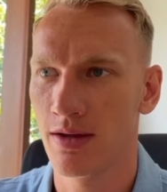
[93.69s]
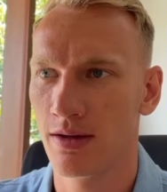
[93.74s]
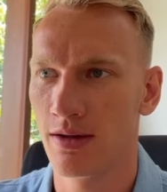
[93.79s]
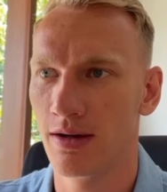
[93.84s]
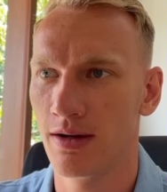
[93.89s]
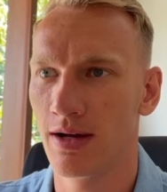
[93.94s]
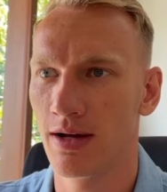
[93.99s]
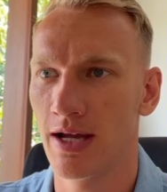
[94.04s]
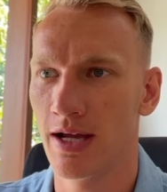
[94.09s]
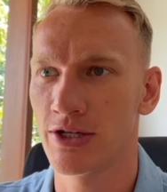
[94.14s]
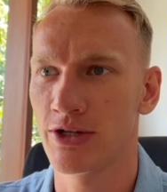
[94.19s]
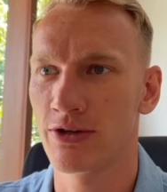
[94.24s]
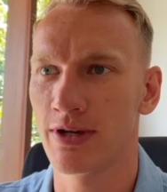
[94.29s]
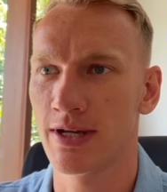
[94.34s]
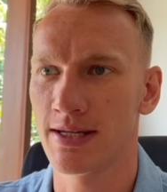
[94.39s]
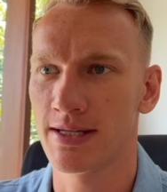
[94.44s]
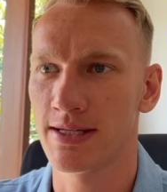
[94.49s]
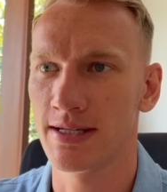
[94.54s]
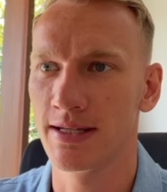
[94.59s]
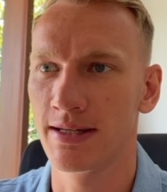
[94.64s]
Uh, as you
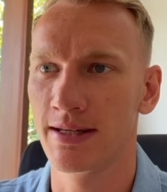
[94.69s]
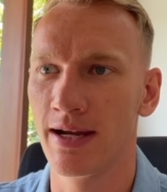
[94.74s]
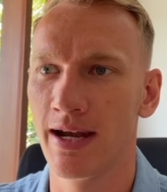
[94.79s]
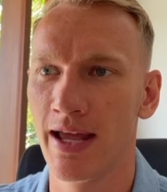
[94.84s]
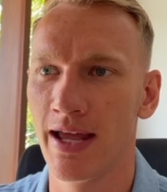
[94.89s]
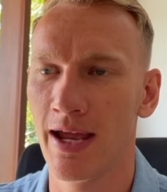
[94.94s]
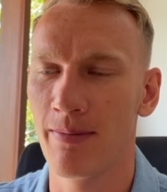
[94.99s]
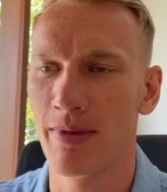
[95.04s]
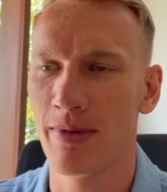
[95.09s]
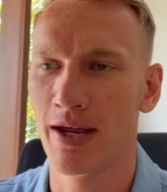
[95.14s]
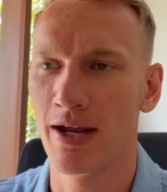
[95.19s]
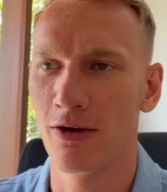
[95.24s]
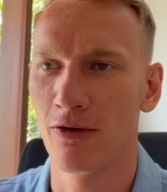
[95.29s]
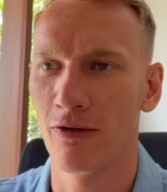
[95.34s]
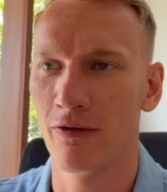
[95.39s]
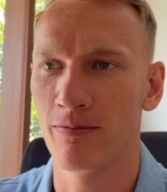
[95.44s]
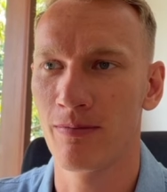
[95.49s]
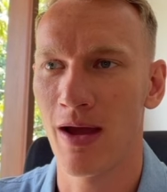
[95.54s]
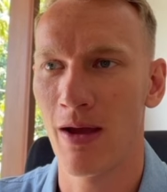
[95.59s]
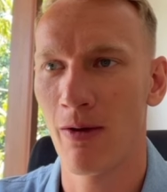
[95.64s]
can see the name here
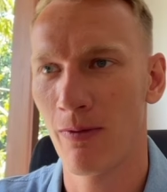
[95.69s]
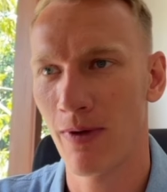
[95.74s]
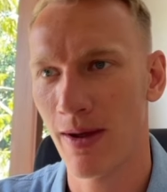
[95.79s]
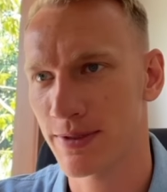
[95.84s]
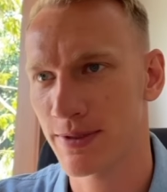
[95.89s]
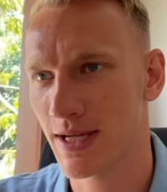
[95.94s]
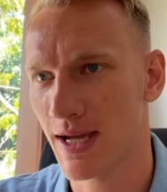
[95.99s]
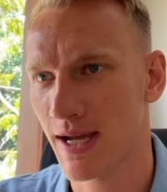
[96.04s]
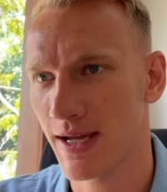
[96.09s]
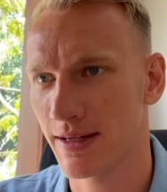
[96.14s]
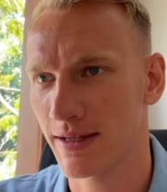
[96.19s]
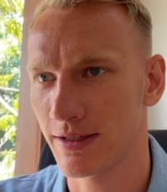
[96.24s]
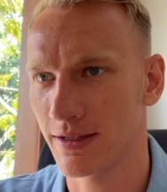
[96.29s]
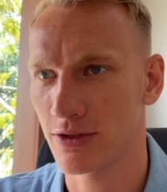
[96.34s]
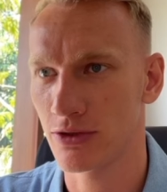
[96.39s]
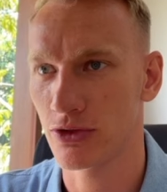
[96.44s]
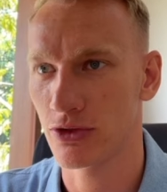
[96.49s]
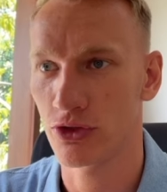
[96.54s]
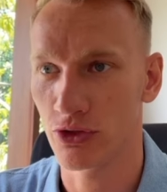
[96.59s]
of my website is